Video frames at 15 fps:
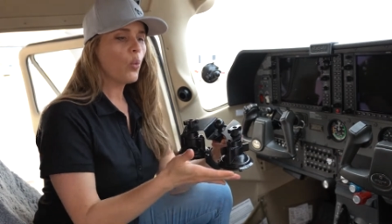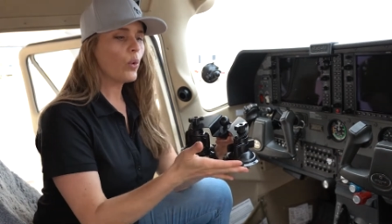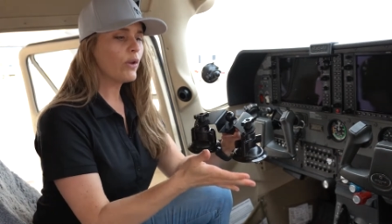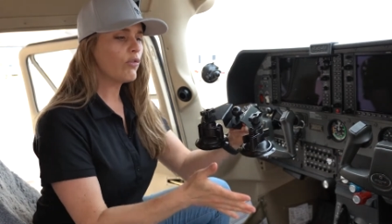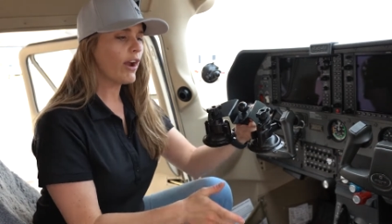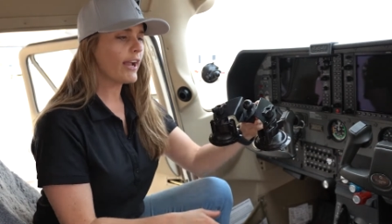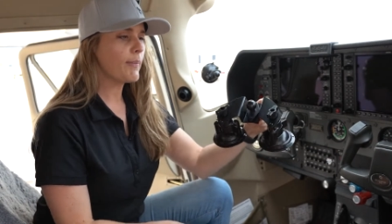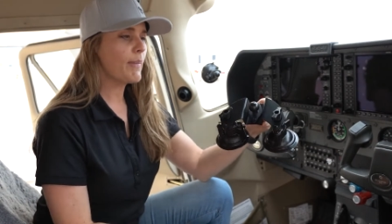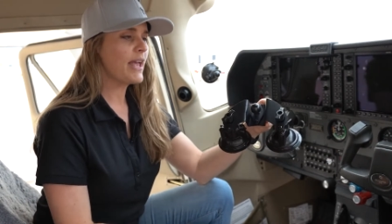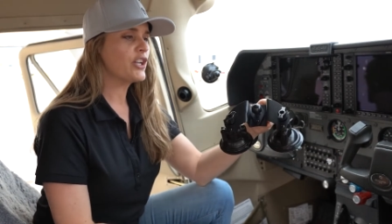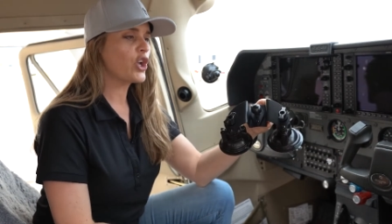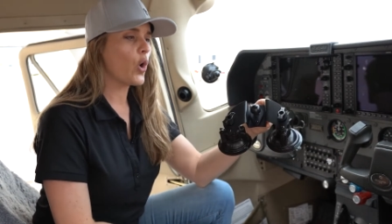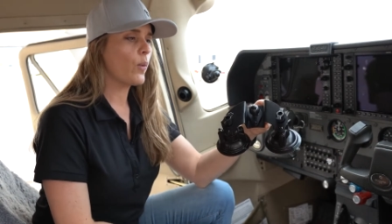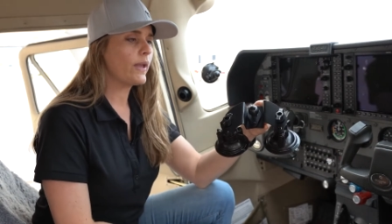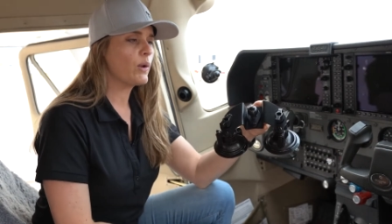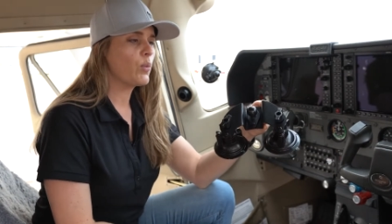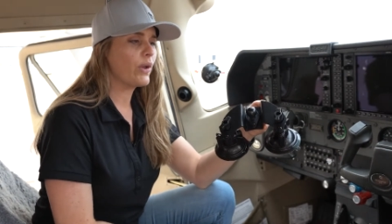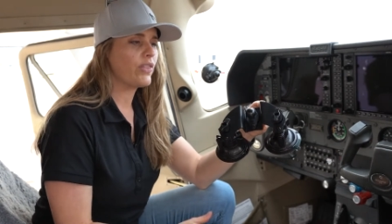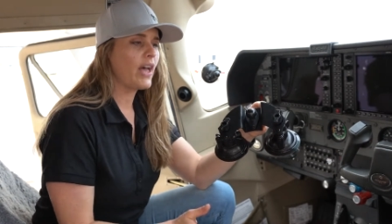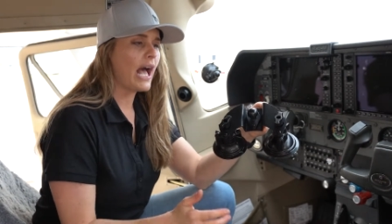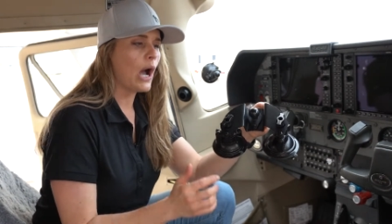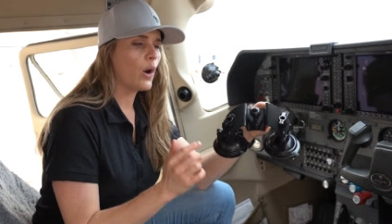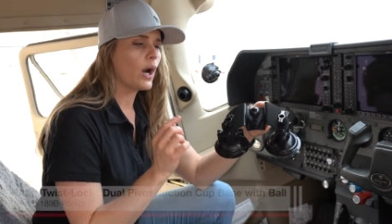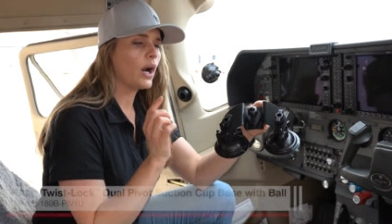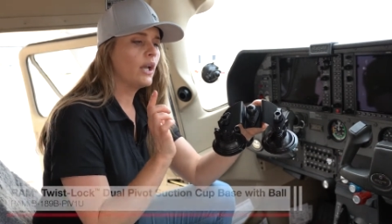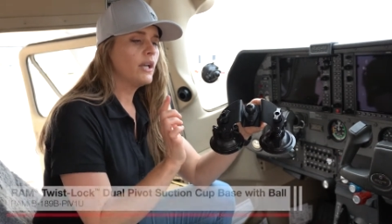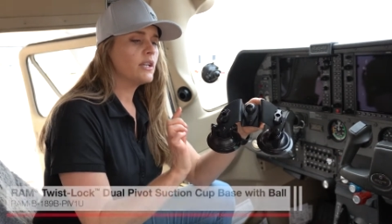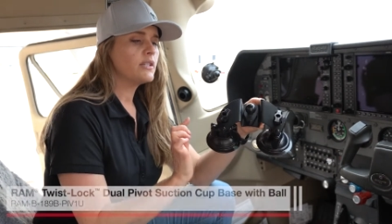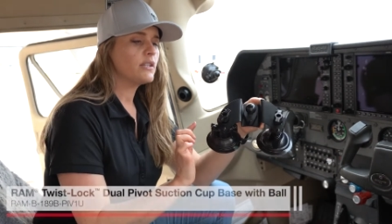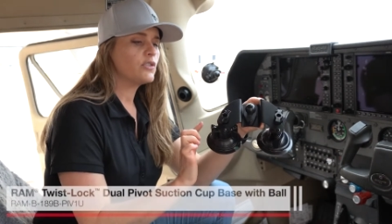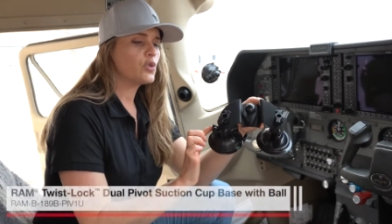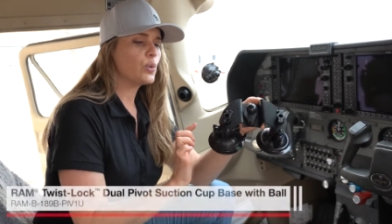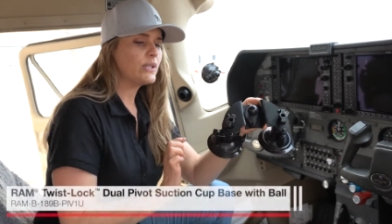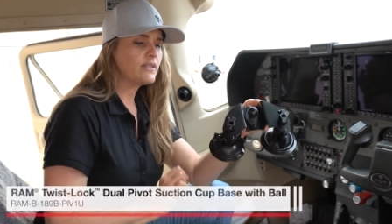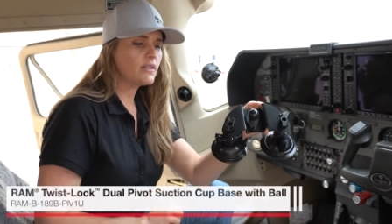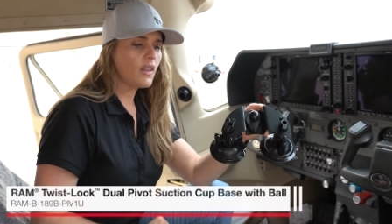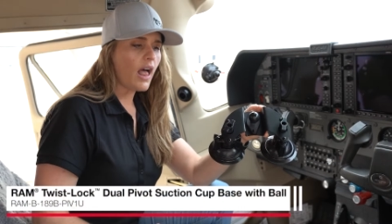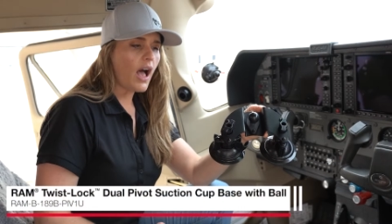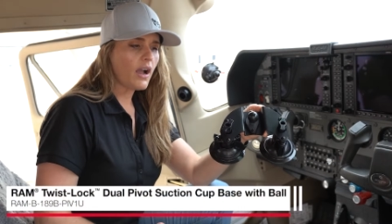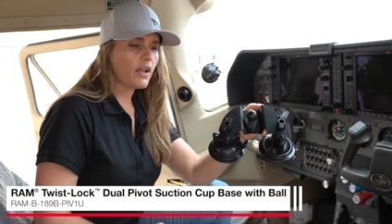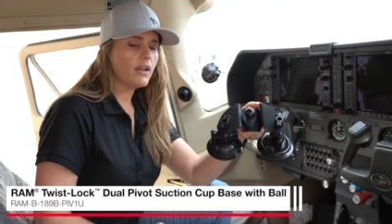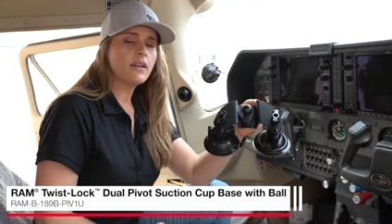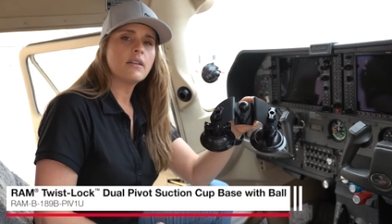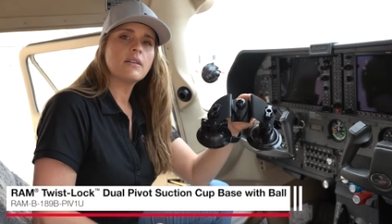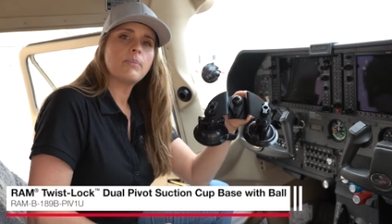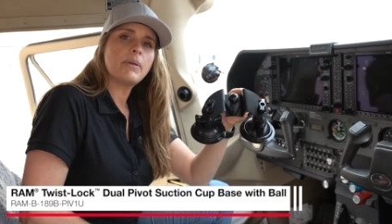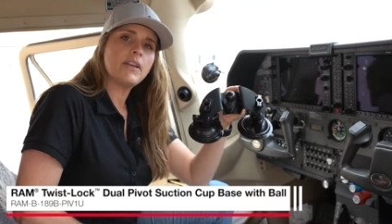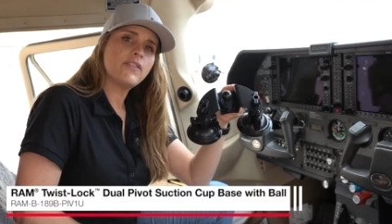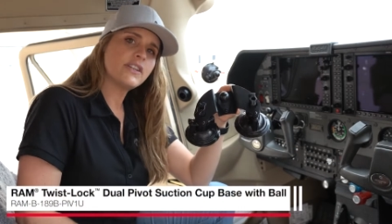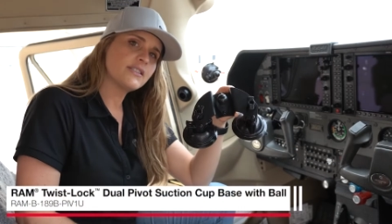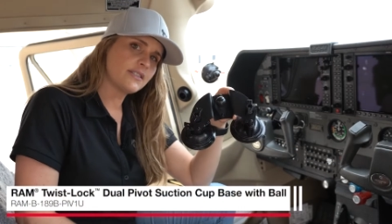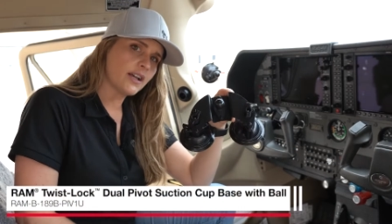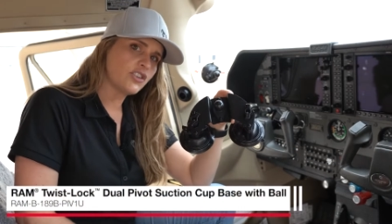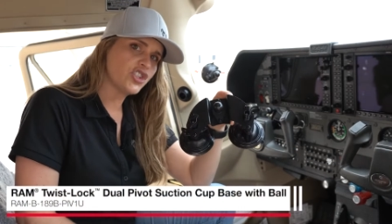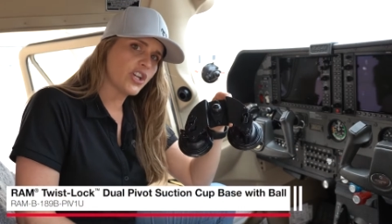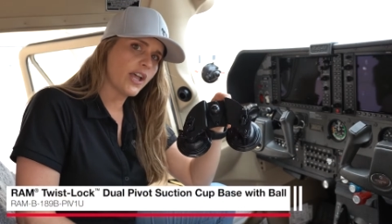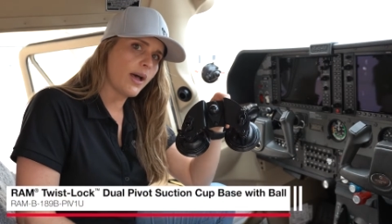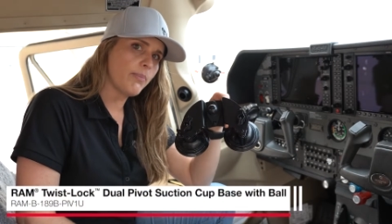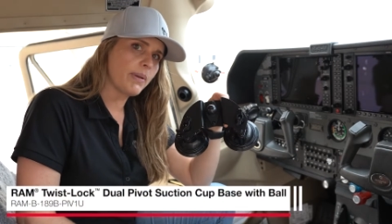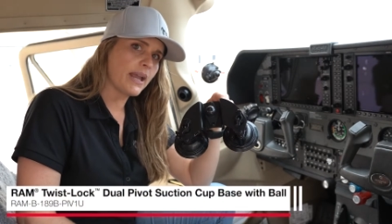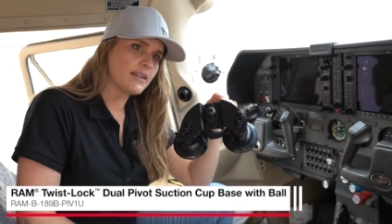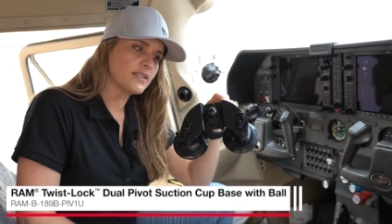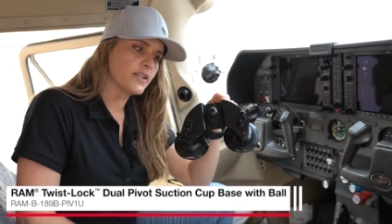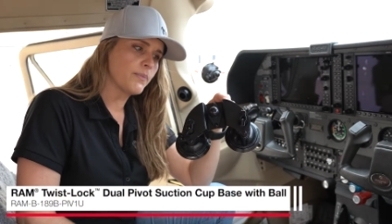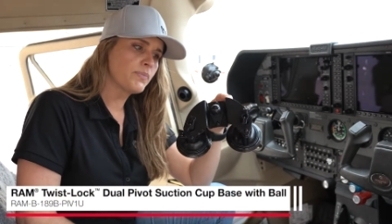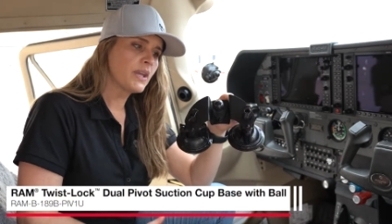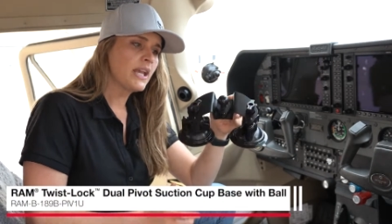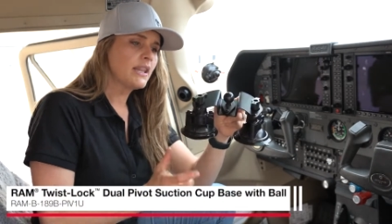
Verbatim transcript: we recommend going with our twist lock pivot suction cup base.